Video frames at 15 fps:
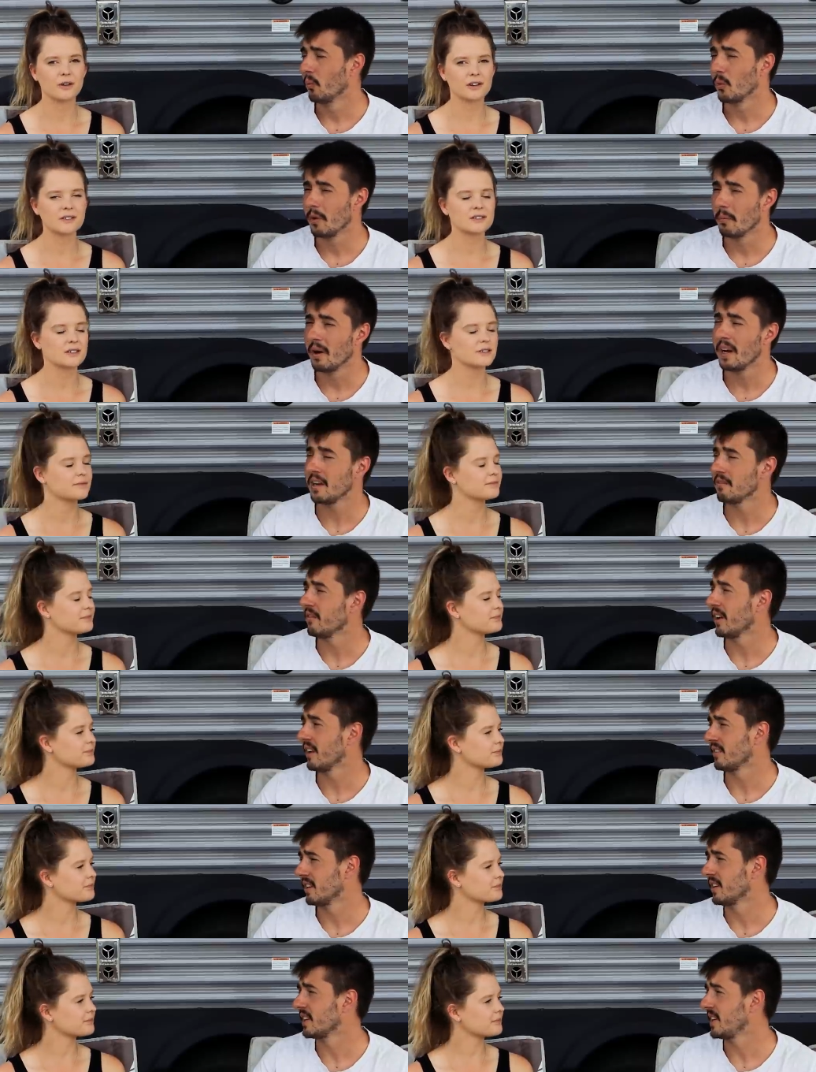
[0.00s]
Speaker 1: Honestly. We might
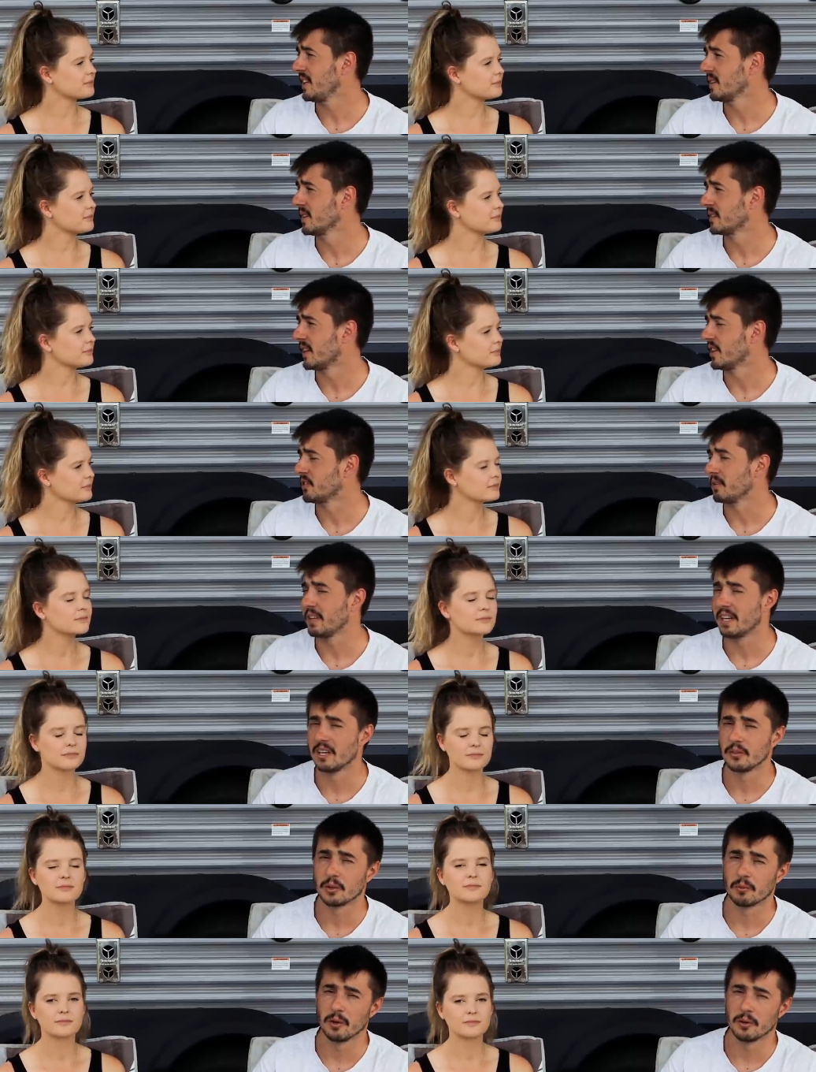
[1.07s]
invest in a keyless entry
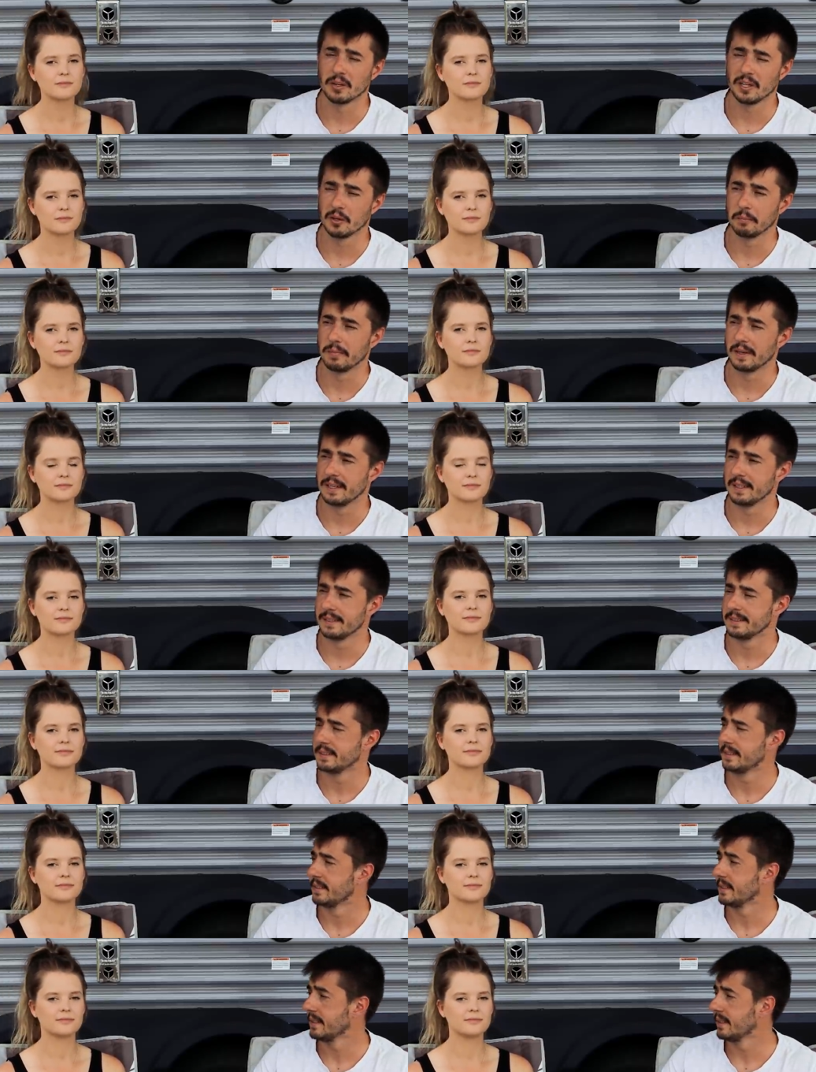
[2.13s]
down the road here, but
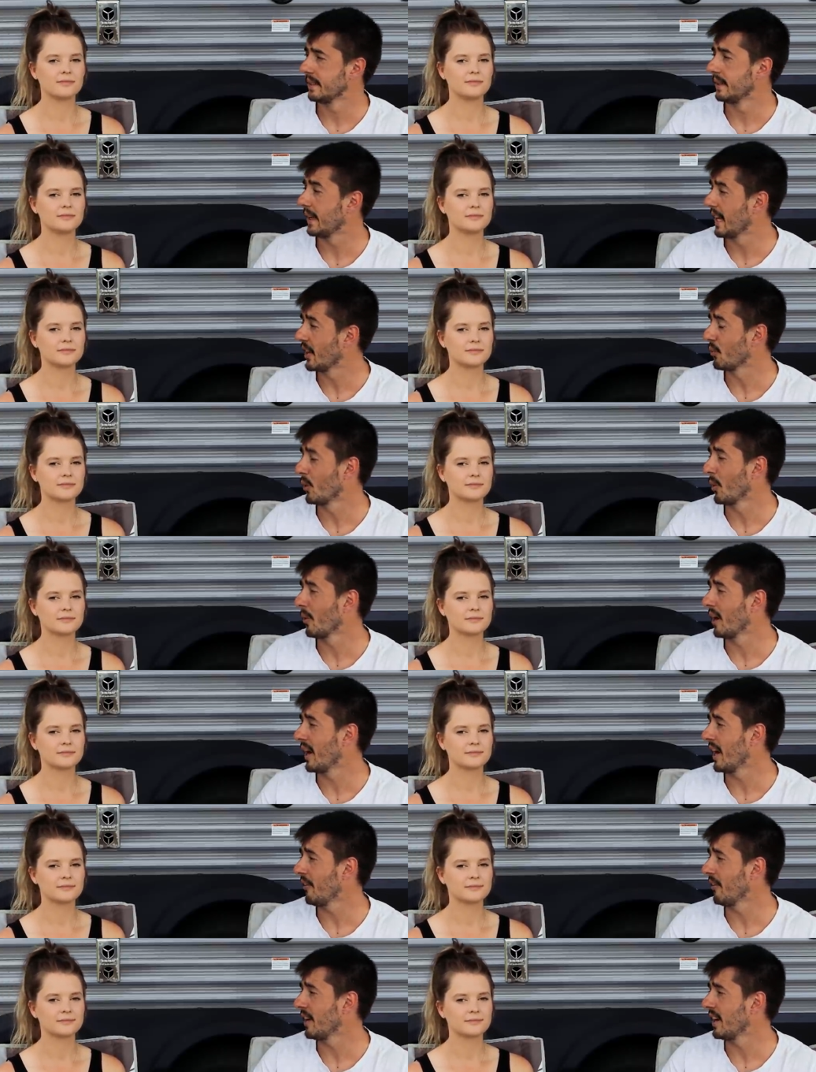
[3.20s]
that's where we're
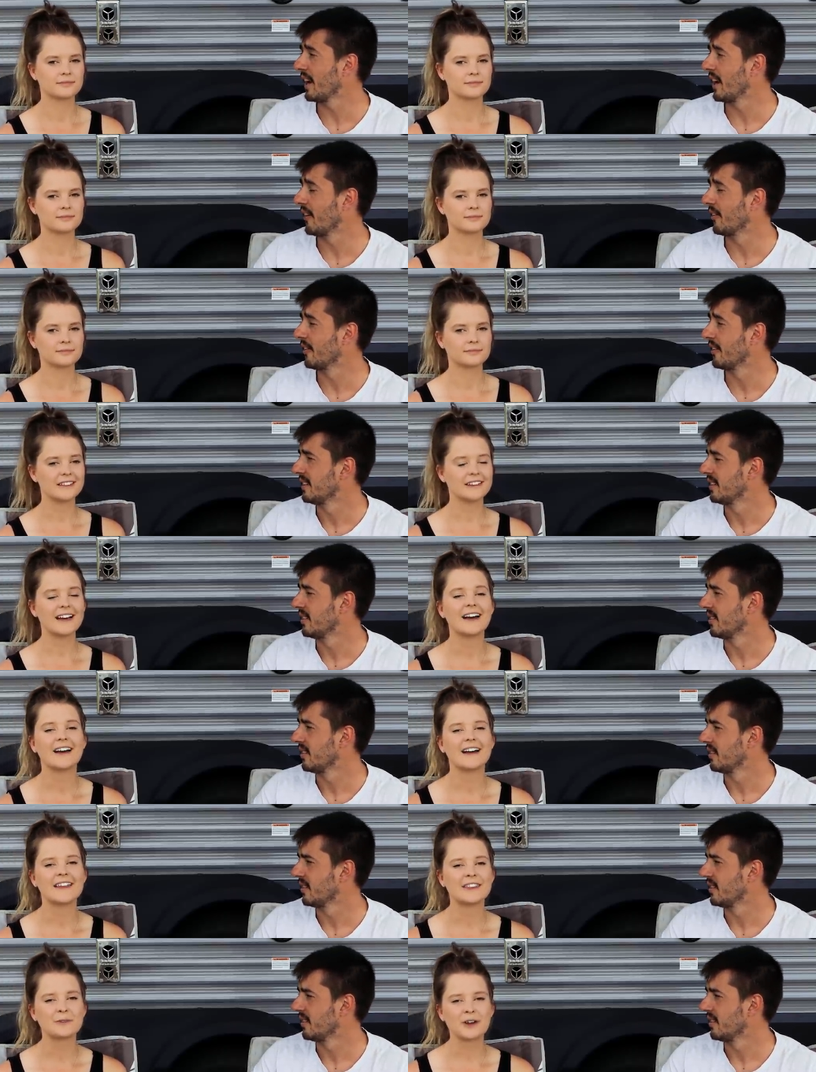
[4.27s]
at right now.
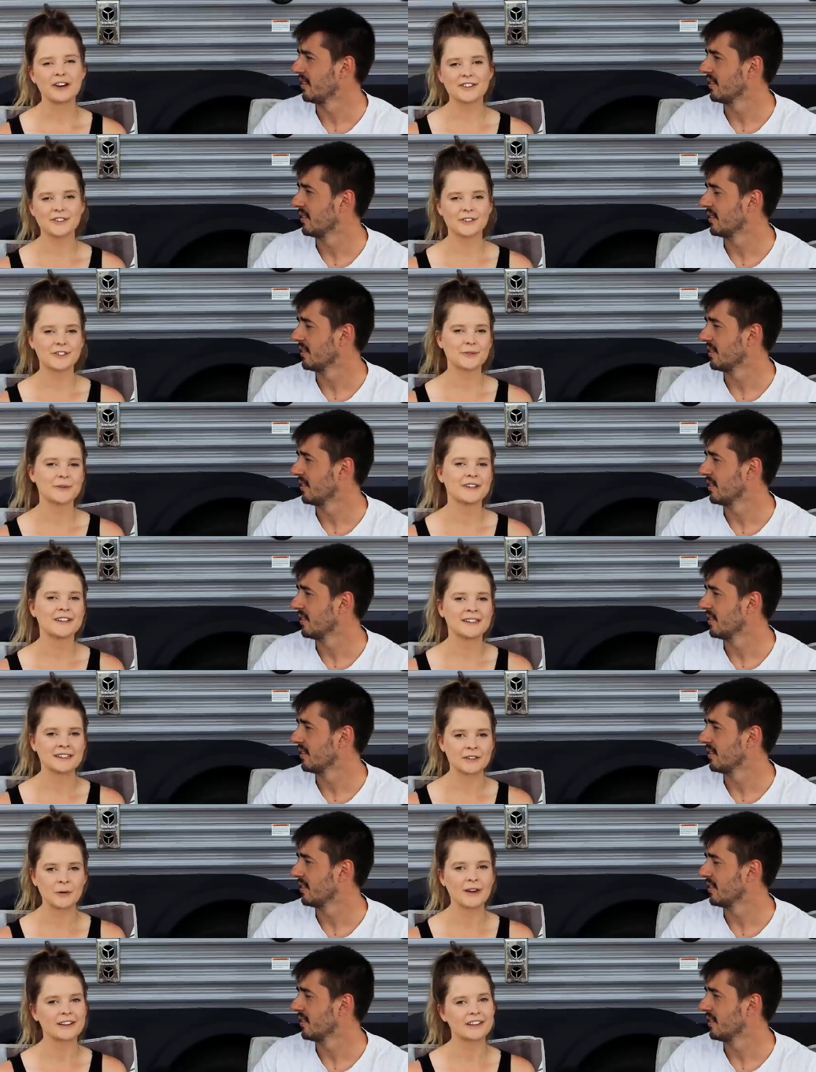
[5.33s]
Speaker 2: Yeah, and then we also just wanted
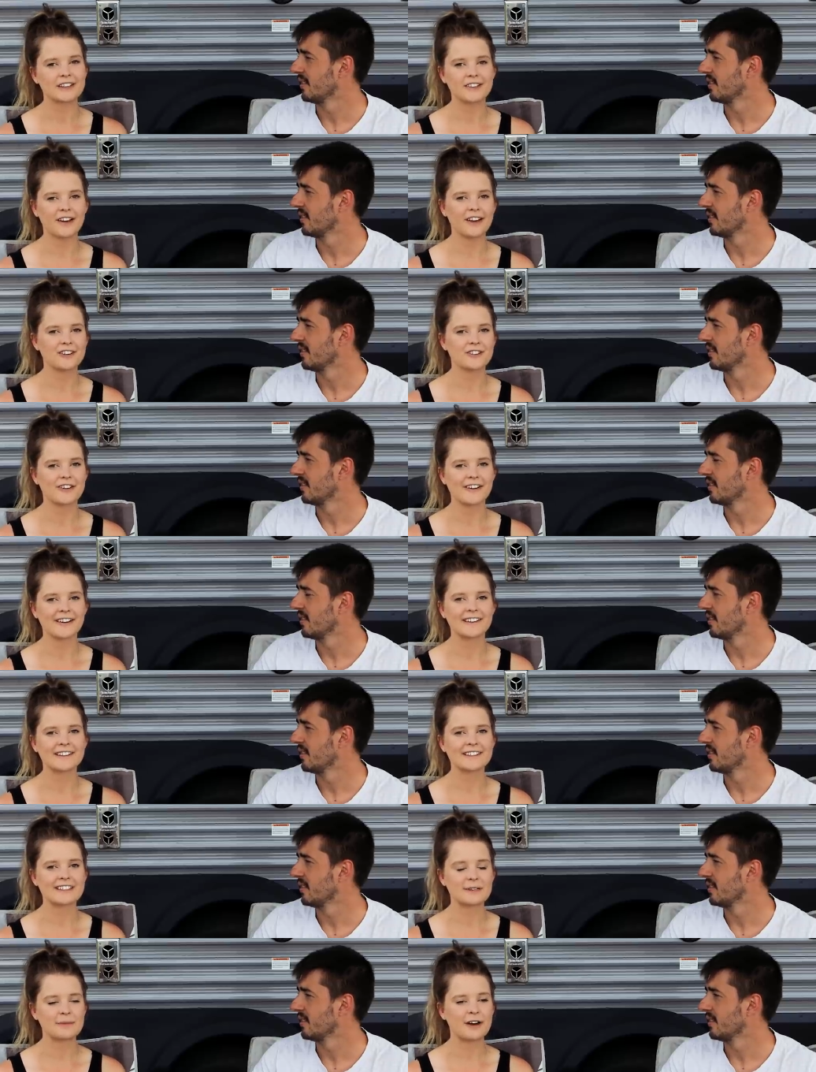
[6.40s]
to quickly touch
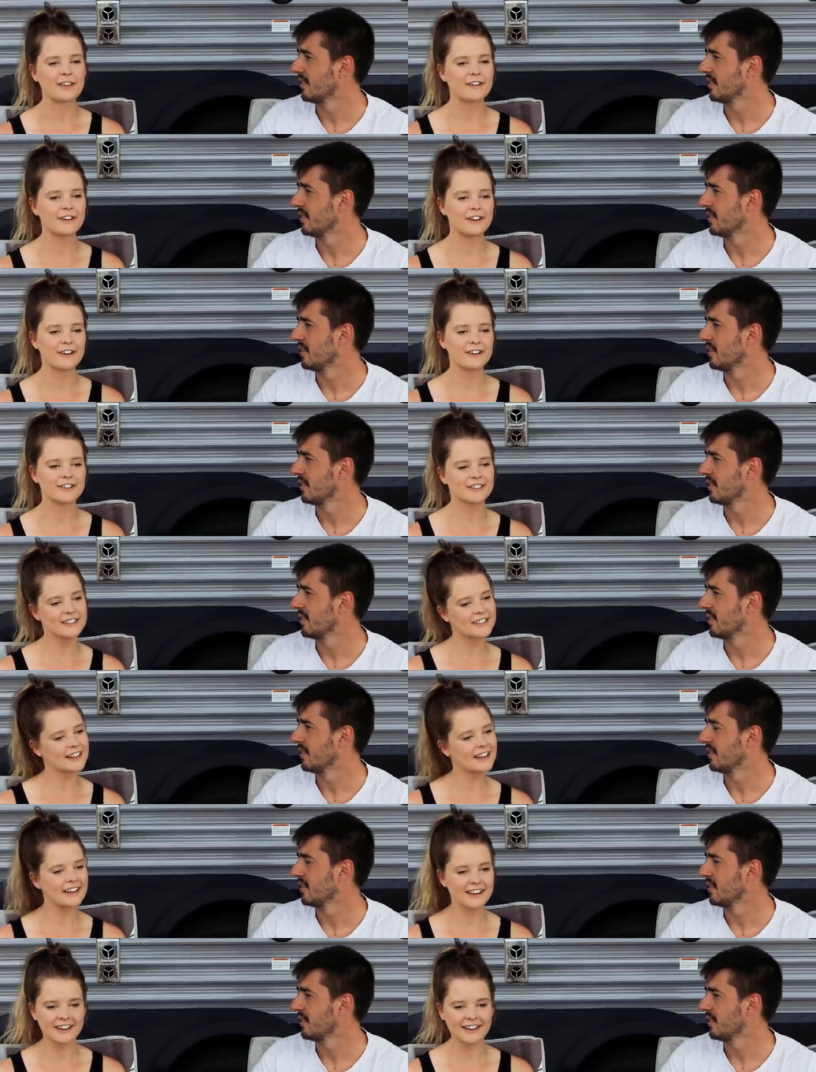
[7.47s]
on some other just
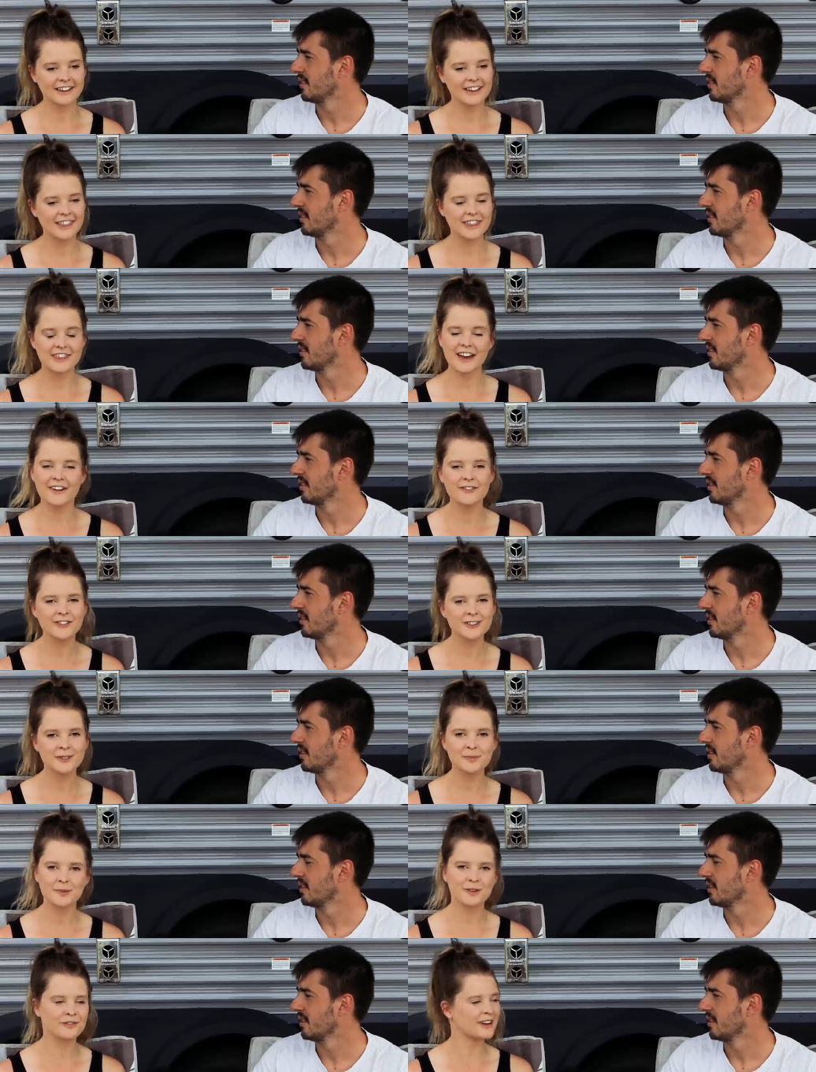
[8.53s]
like
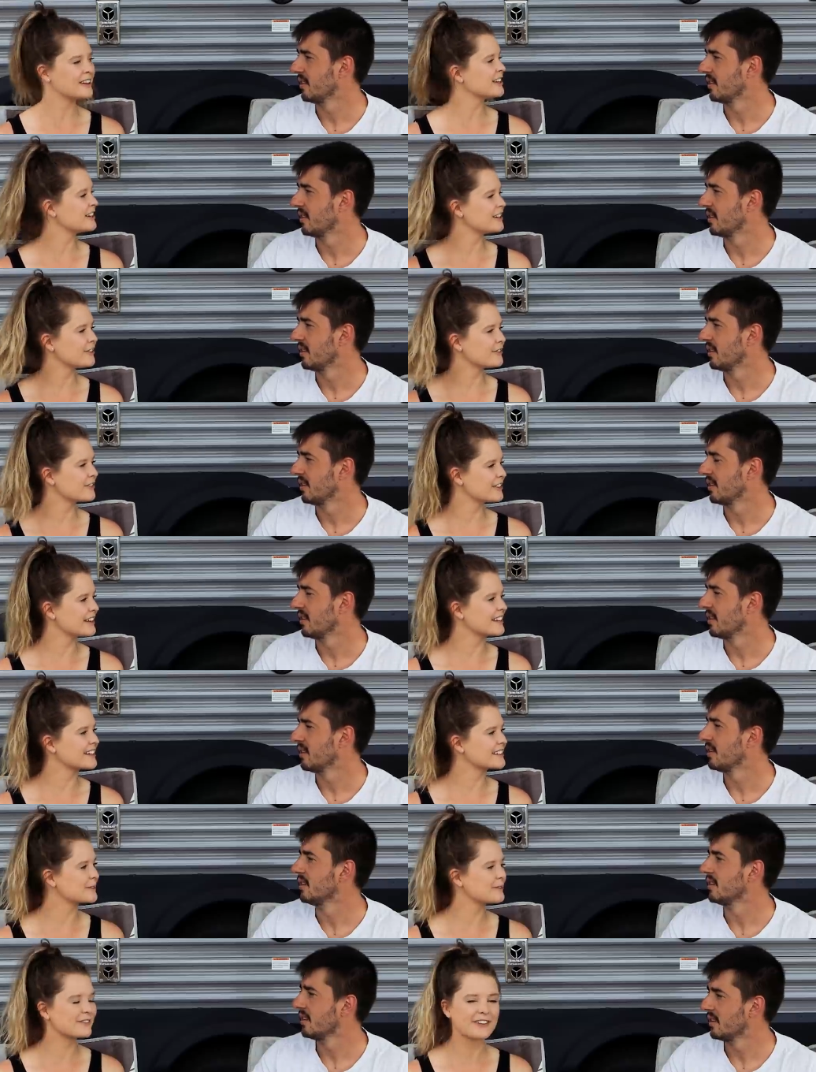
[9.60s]
theft preventative
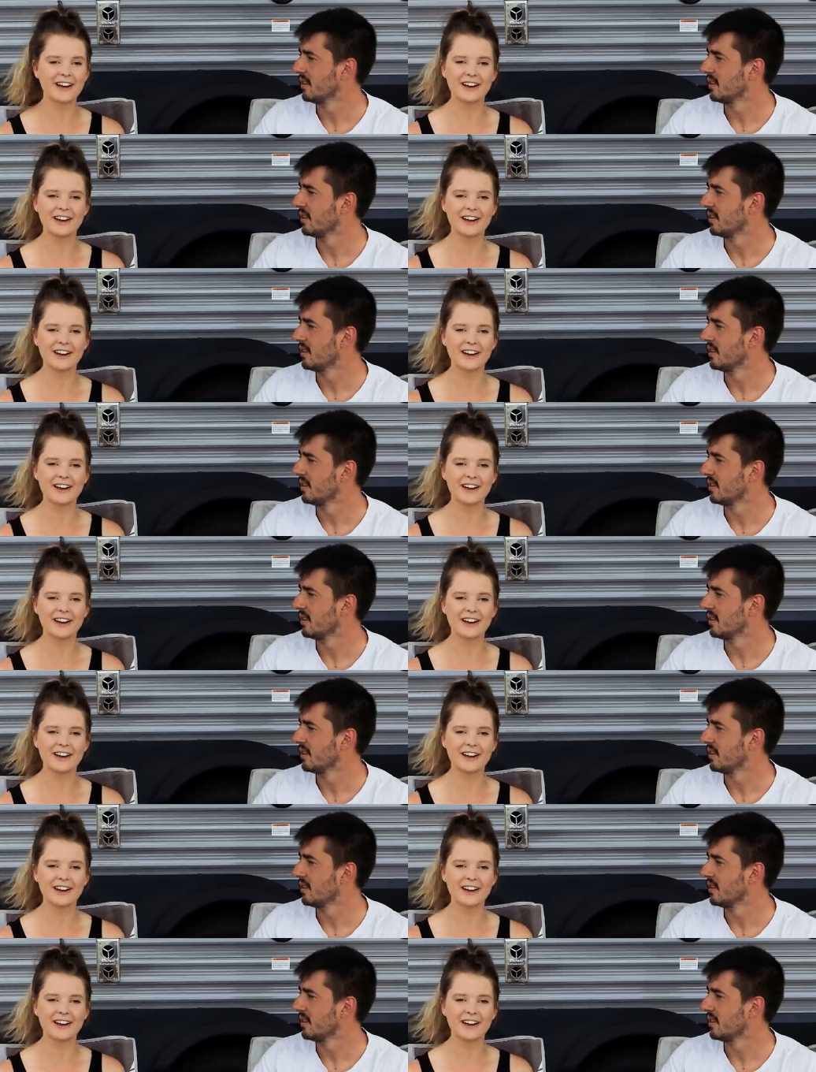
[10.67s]
things we've